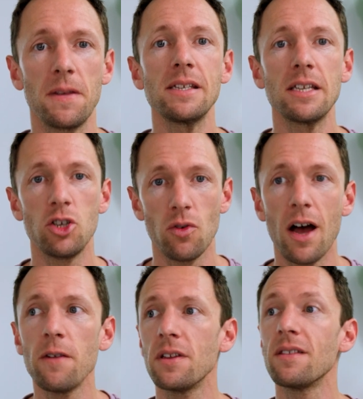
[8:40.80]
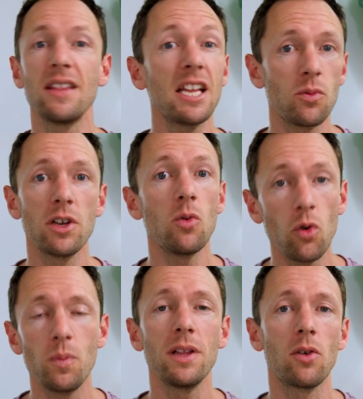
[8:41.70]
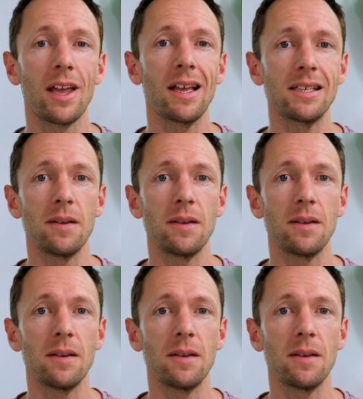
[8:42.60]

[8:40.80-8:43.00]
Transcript: things that you're after, then that's where you would be looking at